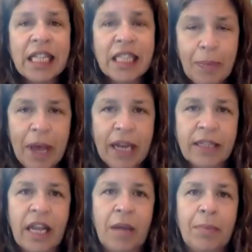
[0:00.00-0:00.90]
has a back
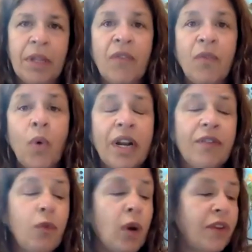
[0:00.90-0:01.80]
table of what
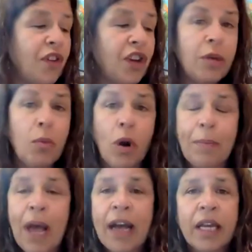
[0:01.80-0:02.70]
if. What if you need
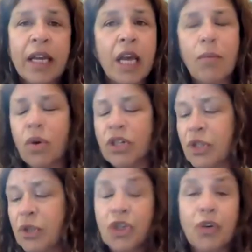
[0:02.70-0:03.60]
more packing, more
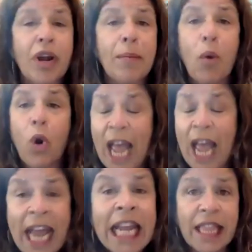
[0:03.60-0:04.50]
suturing, more
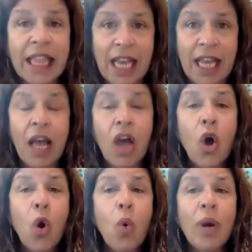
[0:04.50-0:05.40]
anything?
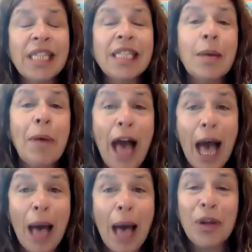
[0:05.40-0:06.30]
What ends up
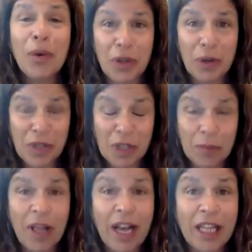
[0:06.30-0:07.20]
happening with those
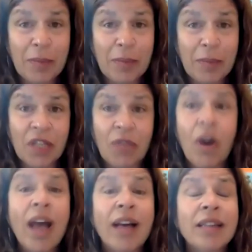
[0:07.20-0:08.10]
supplies because
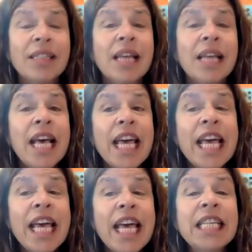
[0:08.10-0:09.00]
of regs
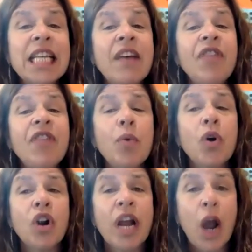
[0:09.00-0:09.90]
is if they
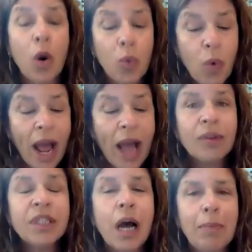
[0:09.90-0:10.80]
were
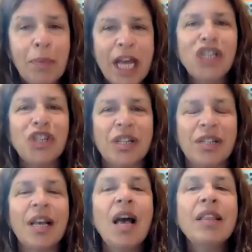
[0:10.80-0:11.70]
around a
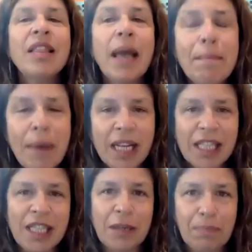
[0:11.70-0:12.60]
patient, they
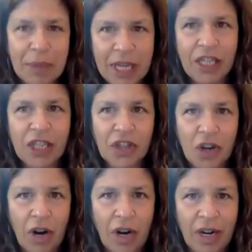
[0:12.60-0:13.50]
must be
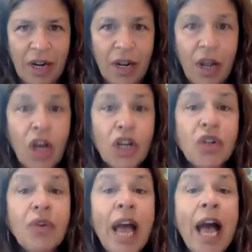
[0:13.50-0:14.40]
discarded.
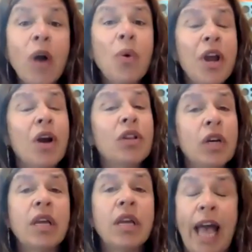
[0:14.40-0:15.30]
So now we are
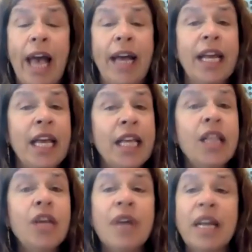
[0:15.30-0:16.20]
looking at in
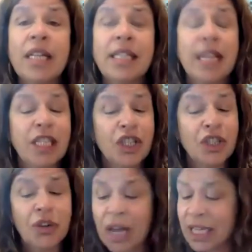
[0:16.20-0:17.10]
the United States,
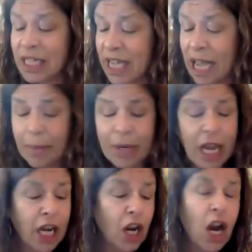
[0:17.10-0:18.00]
these are not
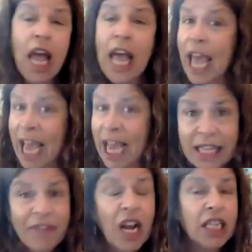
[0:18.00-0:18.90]
contaminated,
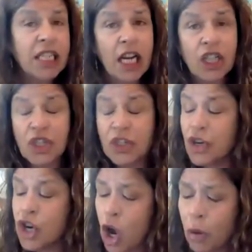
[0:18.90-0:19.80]
hands have not touched,
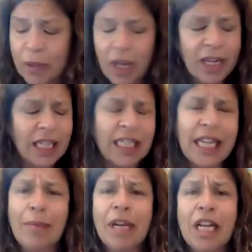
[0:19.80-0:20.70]
no blood
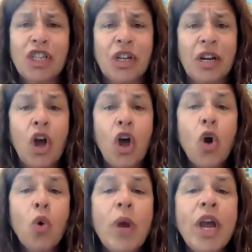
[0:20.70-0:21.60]
contamination.
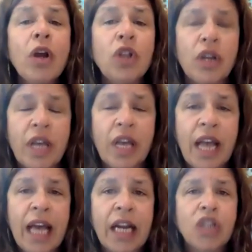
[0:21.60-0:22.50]
We are
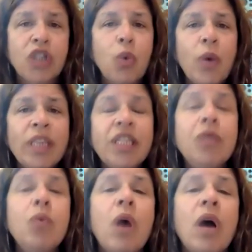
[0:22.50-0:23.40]
looking at a
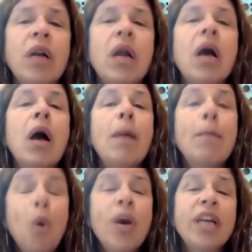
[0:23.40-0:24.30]

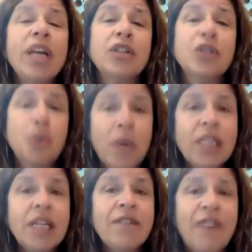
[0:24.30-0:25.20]

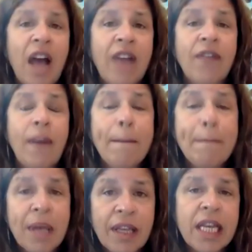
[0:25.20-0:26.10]
21.25
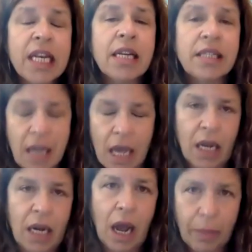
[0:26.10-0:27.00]
million
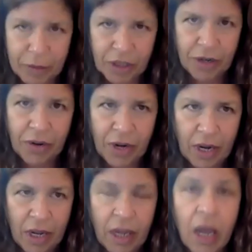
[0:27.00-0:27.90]
ton
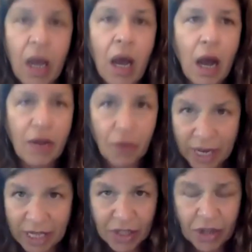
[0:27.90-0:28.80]
opportunity of
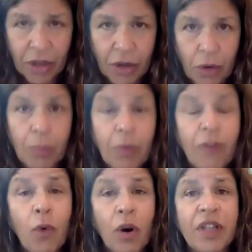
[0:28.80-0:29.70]
rescue
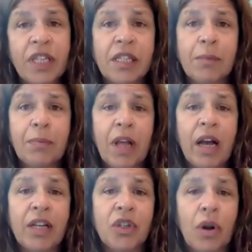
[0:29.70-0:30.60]
before these
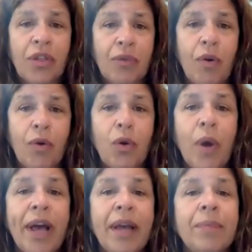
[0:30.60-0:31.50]
supplies are thrown
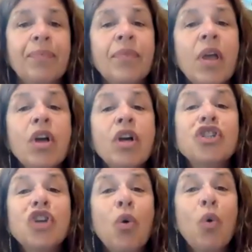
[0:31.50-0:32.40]
away.
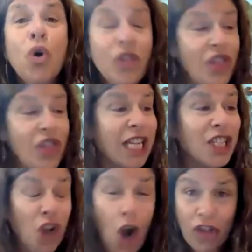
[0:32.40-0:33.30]
So
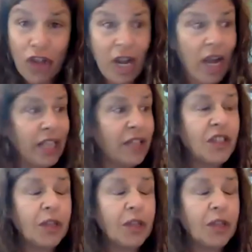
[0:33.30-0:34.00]
these are the kinds